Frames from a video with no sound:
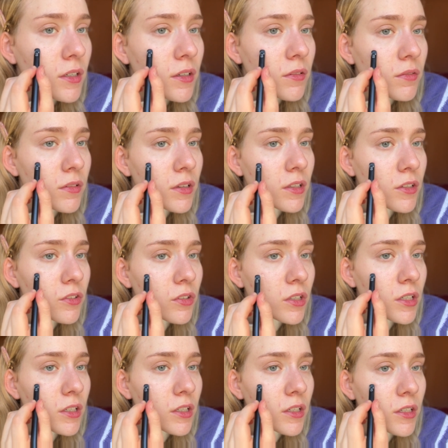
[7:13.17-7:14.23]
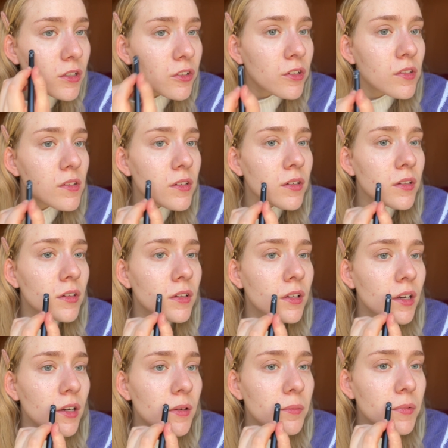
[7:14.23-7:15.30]
I'm literally gonna just
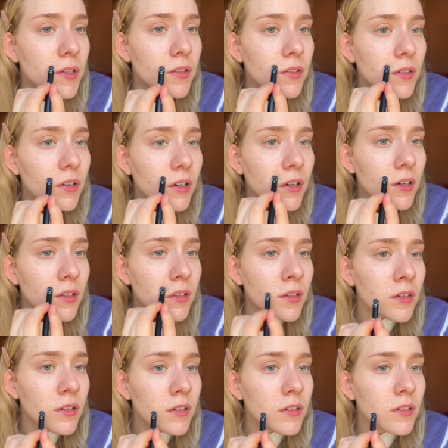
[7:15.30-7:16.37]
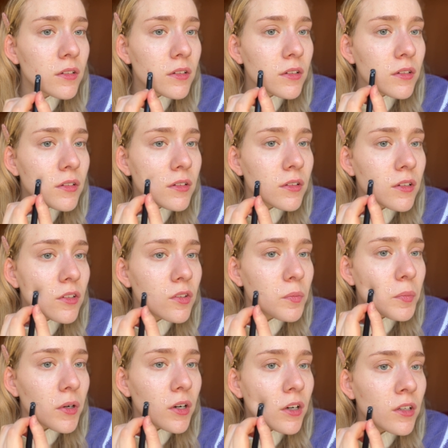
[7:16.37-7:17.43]
dab this on the
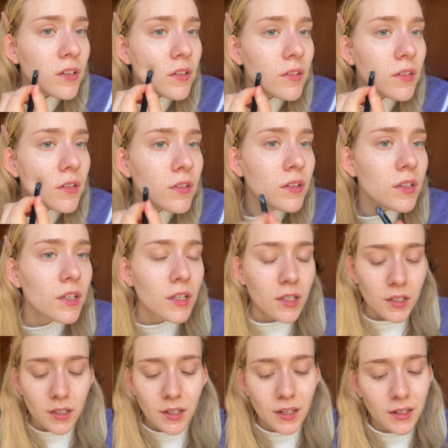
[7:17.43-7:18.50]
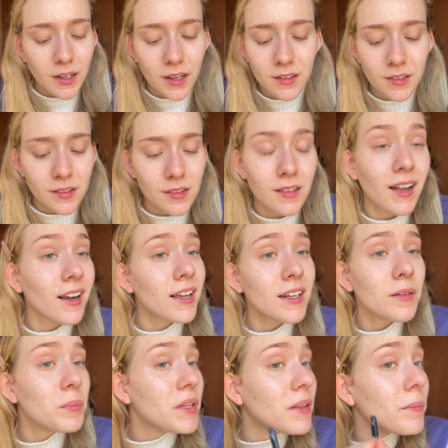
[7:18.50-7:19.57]
spots. And guys, it's not gonna
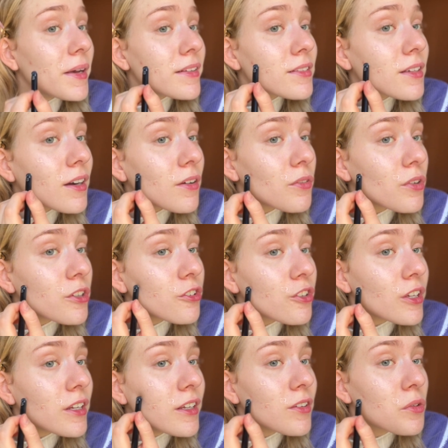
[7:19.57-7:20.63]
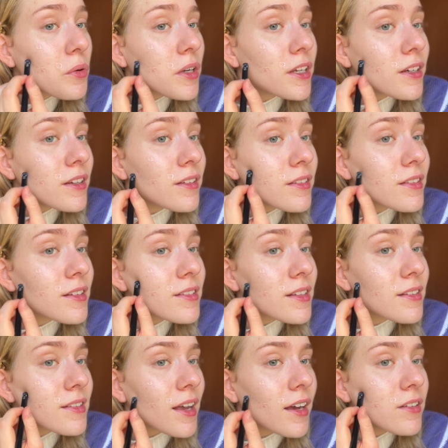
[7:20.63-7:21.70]
be the best coverage. It is what it is. This
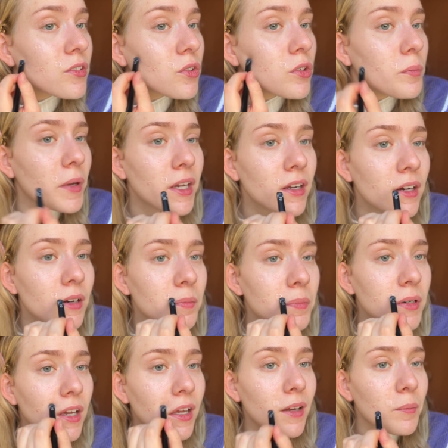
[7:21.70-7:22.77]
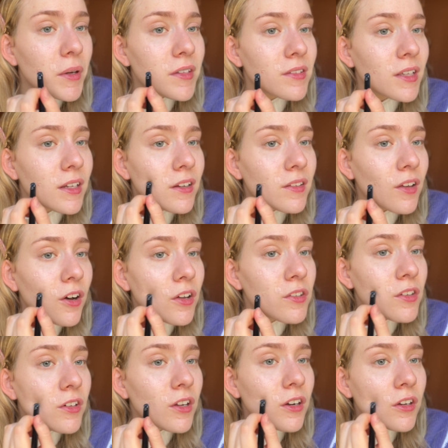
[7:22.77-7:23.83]
is high school makeup, and my skin is
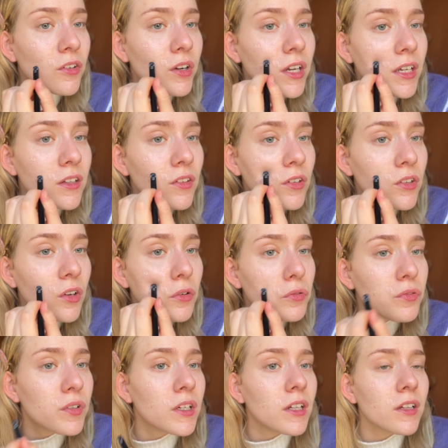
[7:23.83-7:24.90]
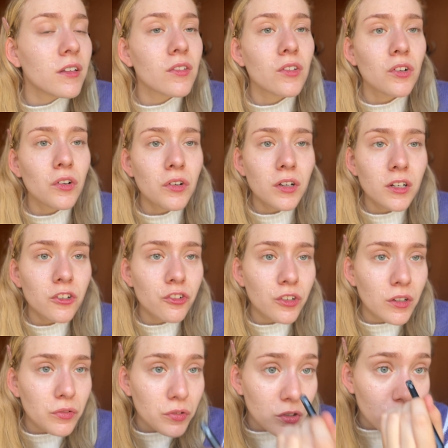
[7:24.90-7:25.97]
also not great, so don't feel discouraged
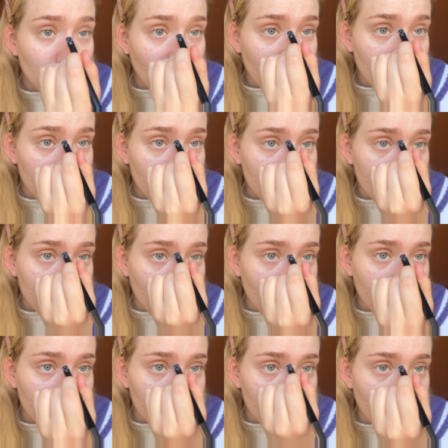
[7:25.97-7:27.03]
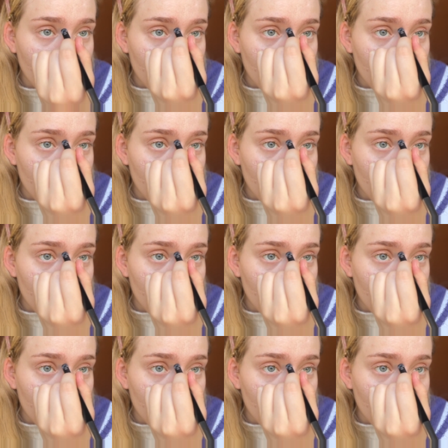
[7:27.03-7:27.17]
if you try this and it's not